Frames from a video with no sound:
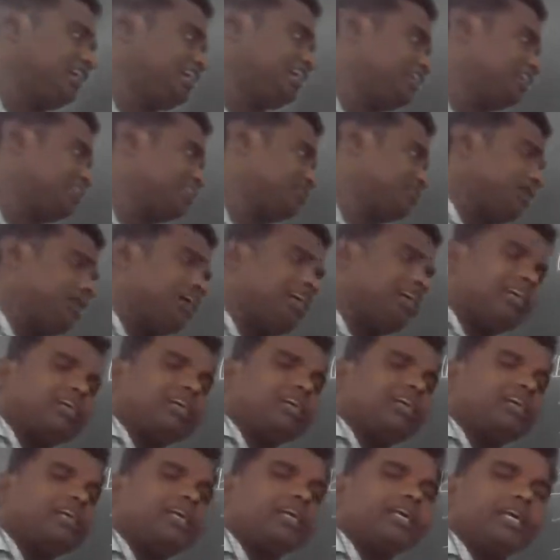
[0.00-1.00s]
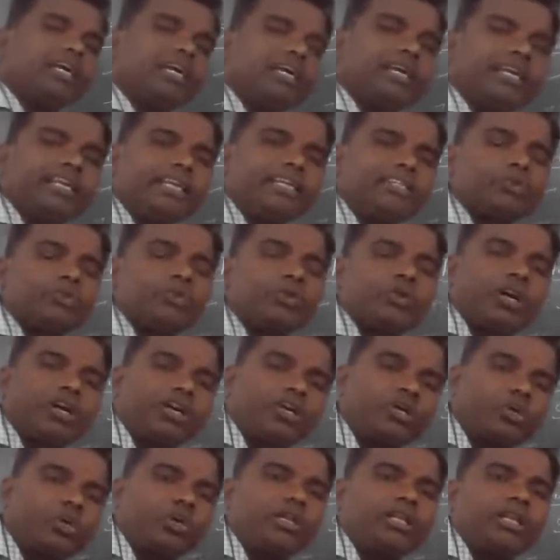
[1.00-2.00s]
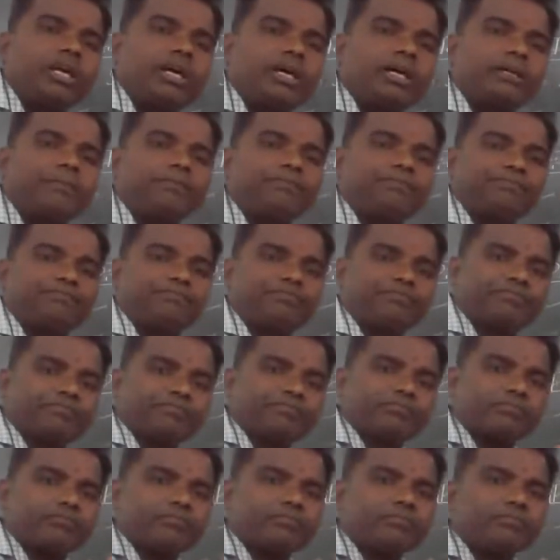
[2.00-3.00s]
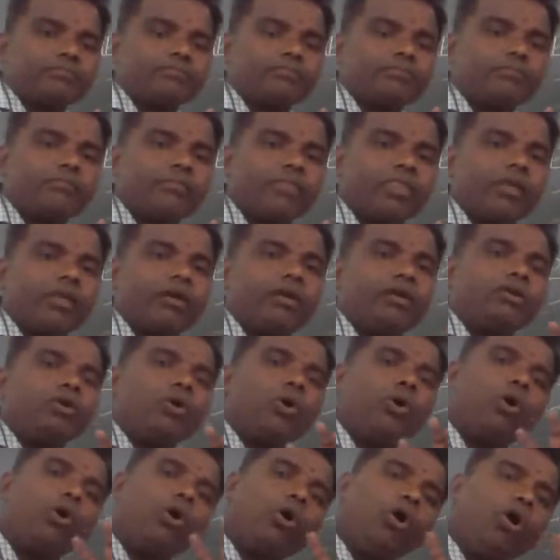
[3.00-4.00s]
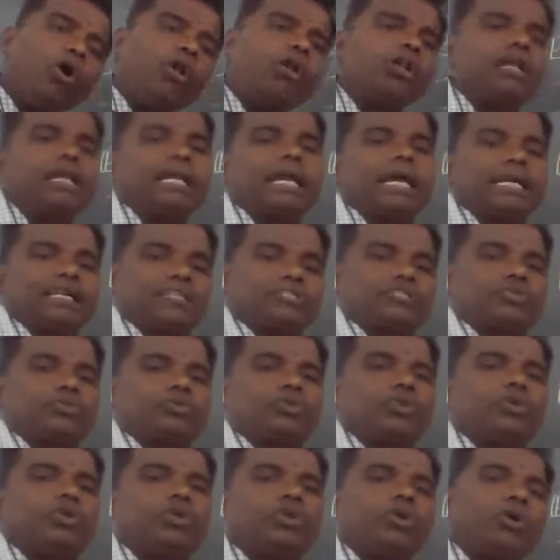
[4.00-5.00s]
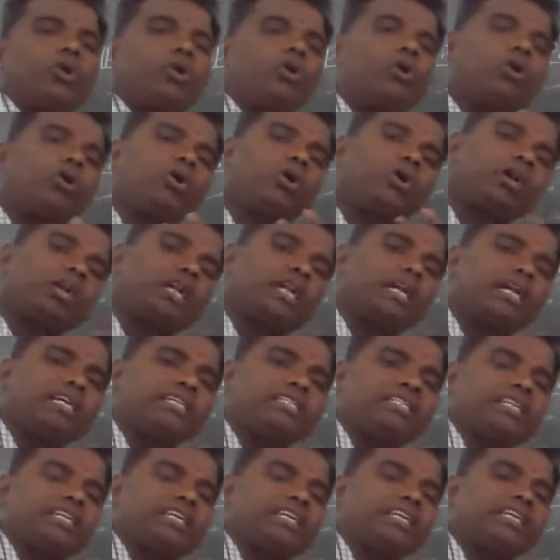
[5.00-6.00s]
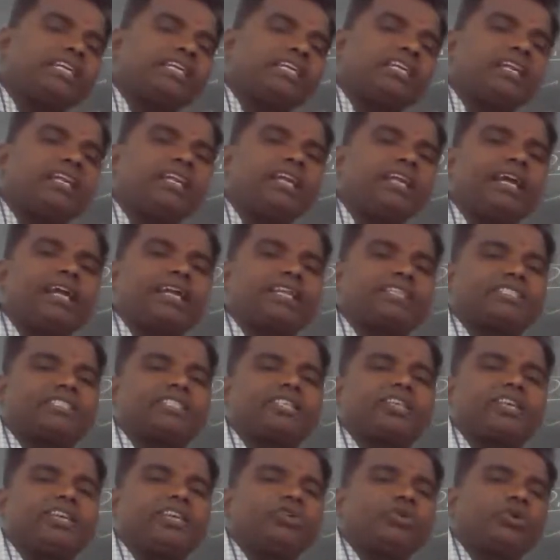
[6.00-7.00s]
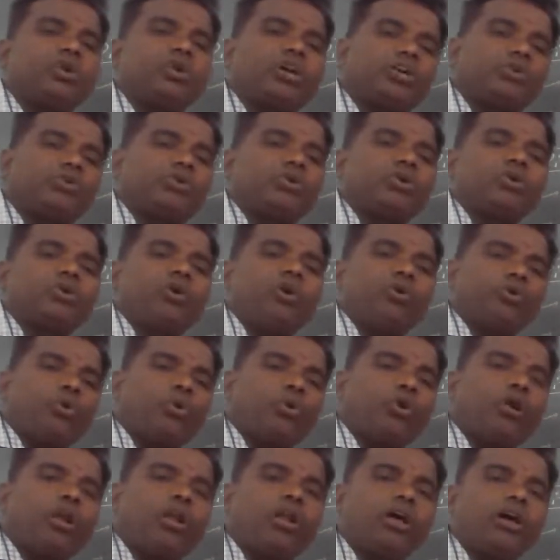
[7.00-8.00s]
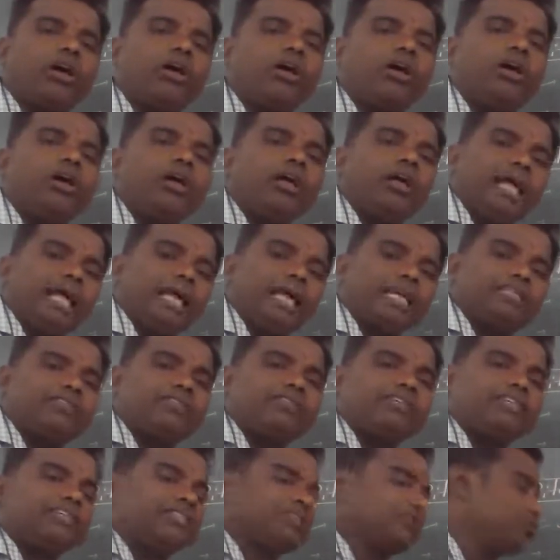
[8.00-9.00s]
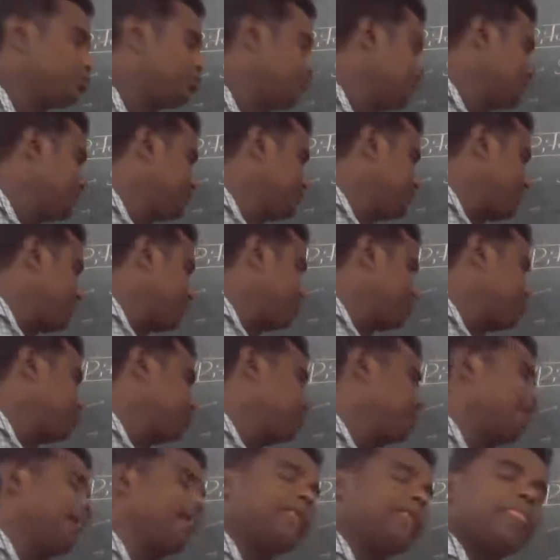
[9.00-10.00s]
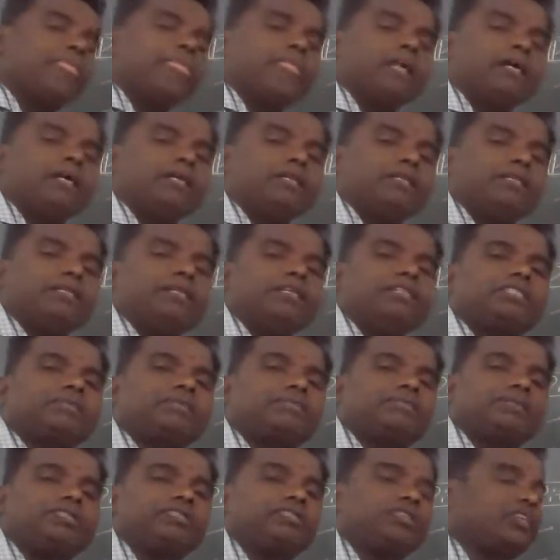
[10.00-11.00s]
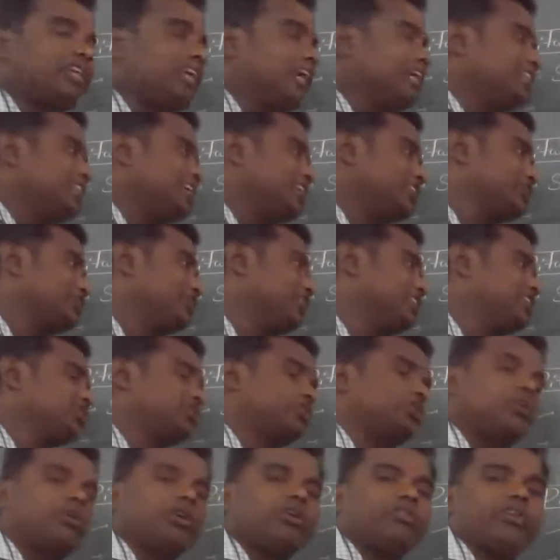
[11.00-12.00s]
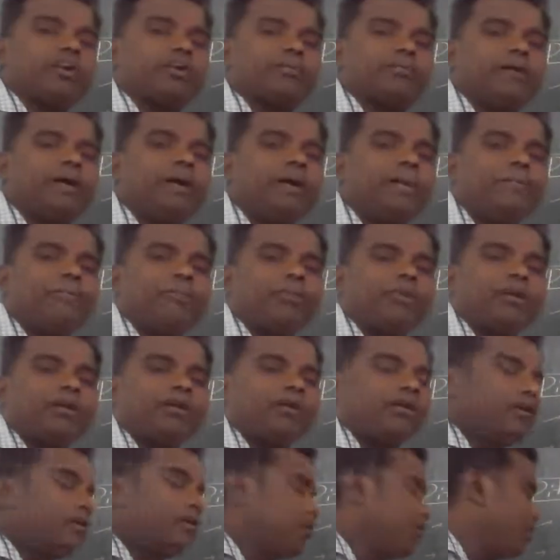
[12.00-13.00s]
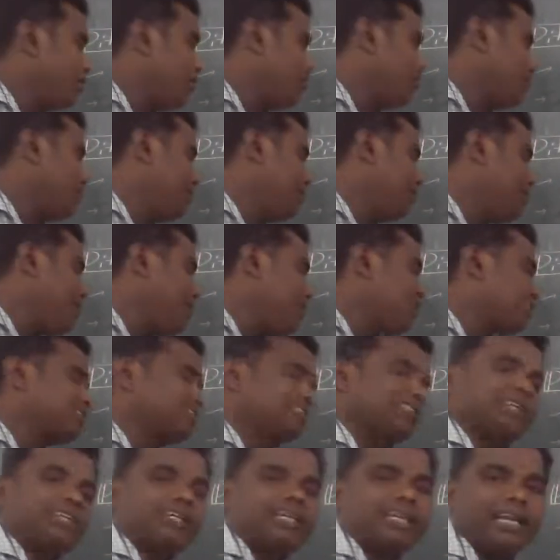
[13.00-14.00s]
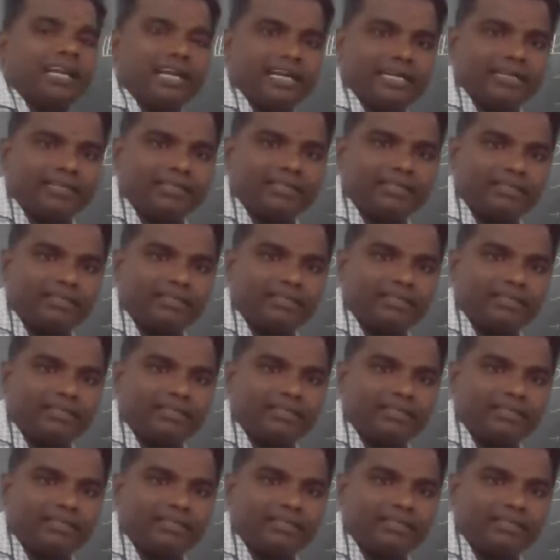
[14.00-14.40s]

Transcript: Nothing, right? It is to control the all glands, total all glands internally and externally to control the total activities controlled by this pituitary gland. That's why it's called what master gland.